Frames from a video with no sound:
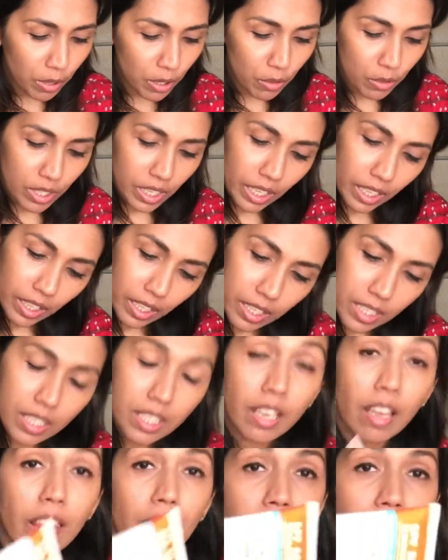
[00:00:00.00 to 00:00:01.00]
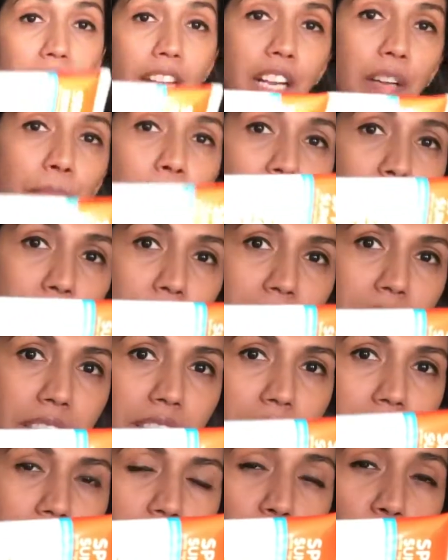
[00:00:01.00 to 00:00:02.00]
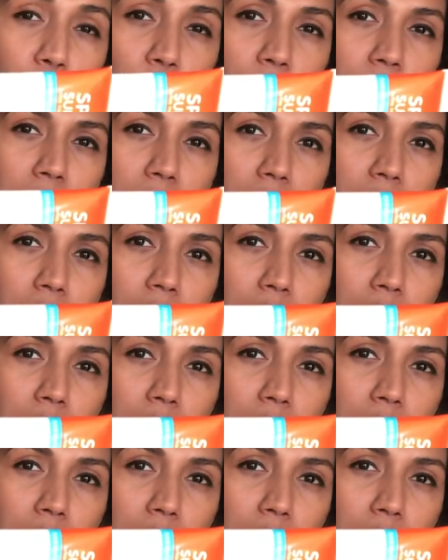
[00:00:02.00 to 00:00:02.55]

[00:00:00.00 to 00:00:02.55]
using this Think Baby sunscreen.